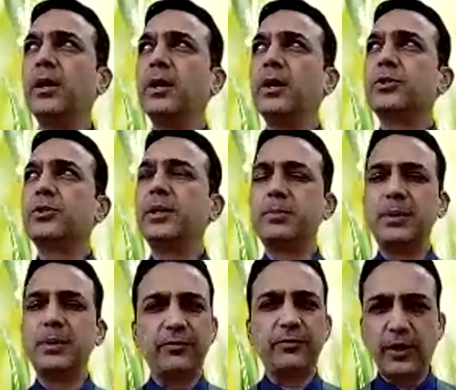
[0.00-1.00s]
So it's been a
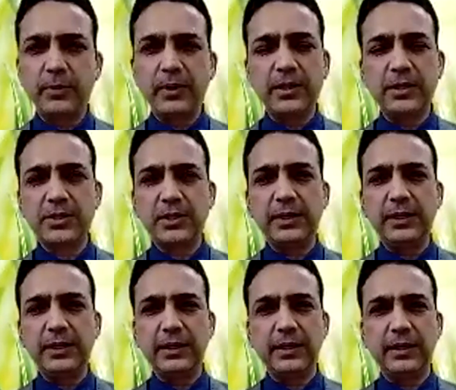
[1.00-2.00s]
phenomenal
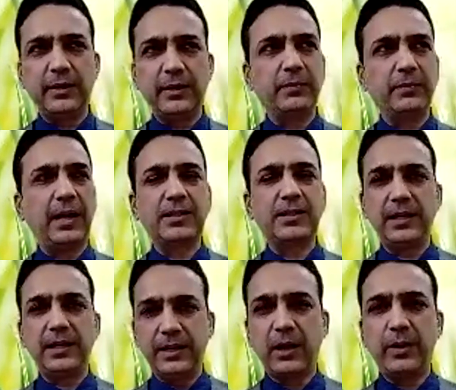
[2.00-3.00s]
journey. I see
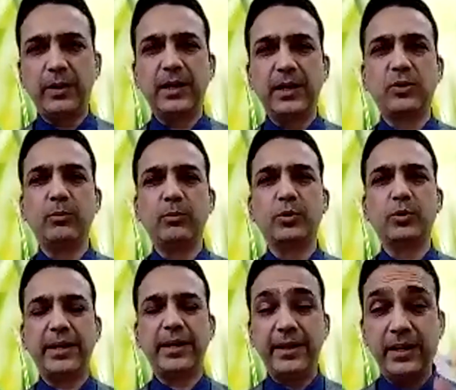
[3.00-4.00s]
nowadays almost
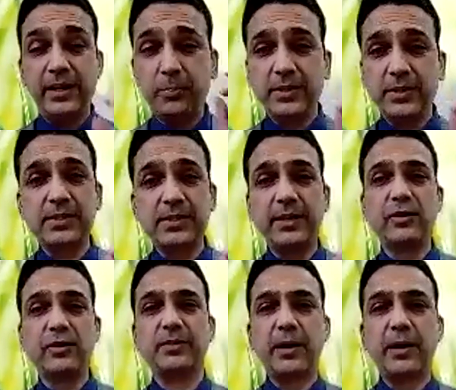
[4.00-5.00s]
80% of
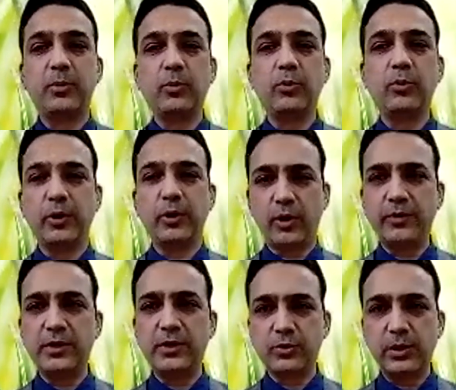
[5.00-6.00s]
type 2 going off
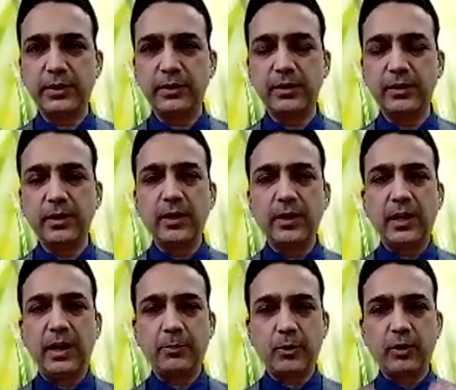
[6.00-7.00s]
insulin.
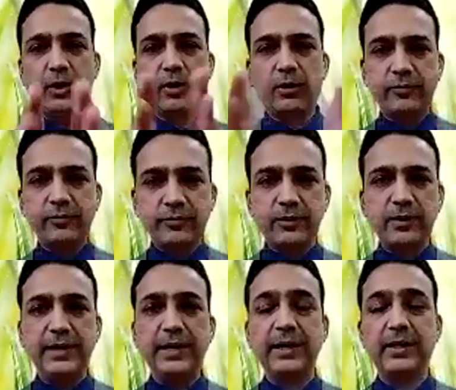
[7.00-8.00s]
I'm talking of
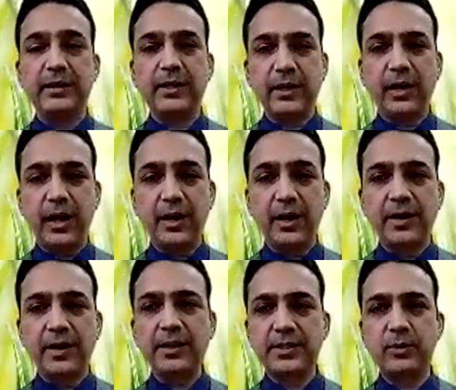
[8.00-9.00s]
data in
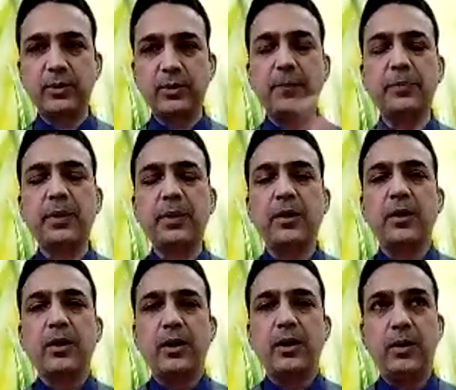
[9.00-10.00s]
hundreds, okay?
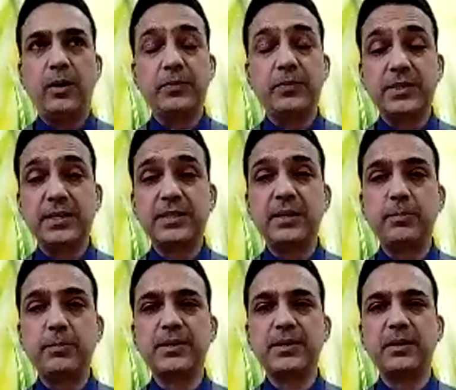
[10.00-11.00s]

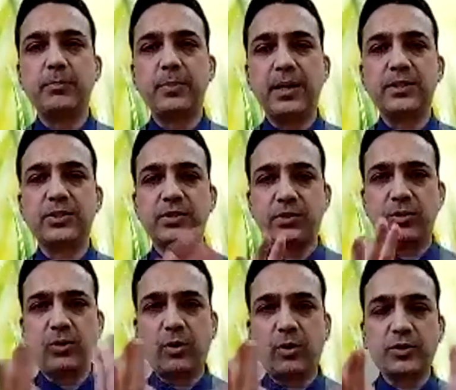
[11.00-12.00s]
60% plus
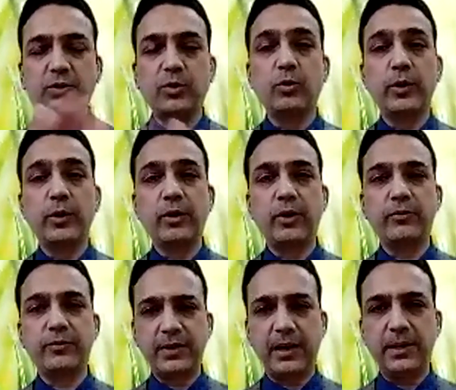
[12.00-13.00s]
or so going off
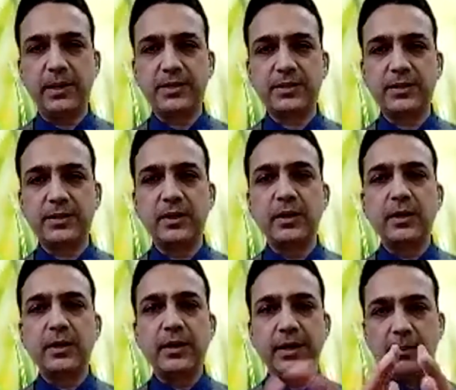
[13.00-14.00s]
tablets
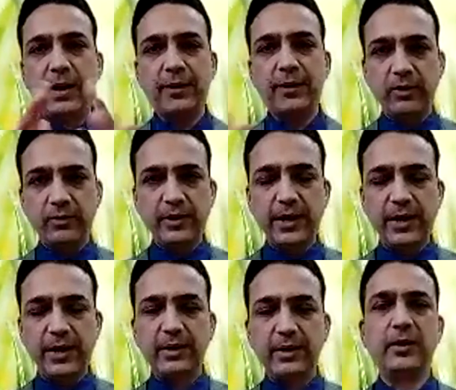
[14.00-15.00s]
in a matter of,
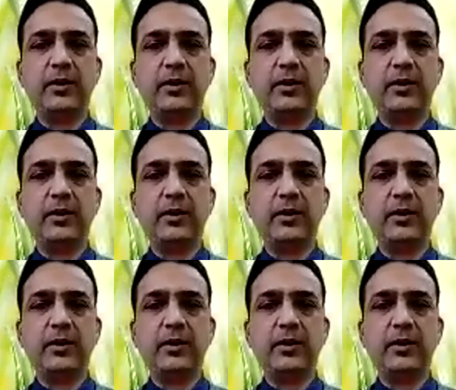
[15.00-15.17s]
again,